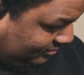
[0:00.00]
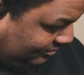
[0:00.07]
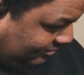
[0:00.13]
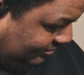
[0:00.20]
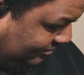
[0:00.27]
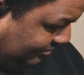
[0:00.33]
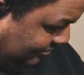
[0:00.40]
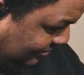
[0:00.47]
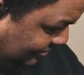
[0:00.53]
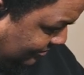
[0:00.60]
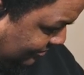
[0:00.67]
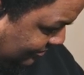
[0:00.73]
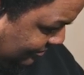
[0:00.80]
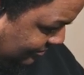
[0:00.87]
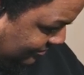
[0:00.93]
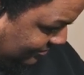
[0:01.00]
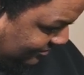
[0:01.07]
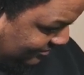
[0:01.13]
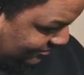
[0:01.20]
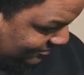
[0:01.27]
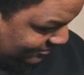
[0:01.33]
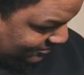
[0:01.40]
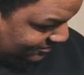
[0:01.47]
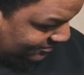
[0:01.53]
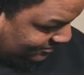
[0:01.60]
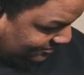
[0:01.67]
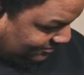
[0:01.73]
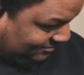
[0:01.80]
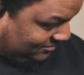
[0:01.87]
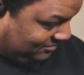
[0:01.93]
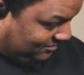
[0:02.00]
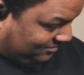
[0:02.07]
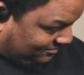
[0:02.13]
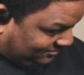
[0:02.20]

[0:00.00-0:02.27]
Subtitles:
[no speech]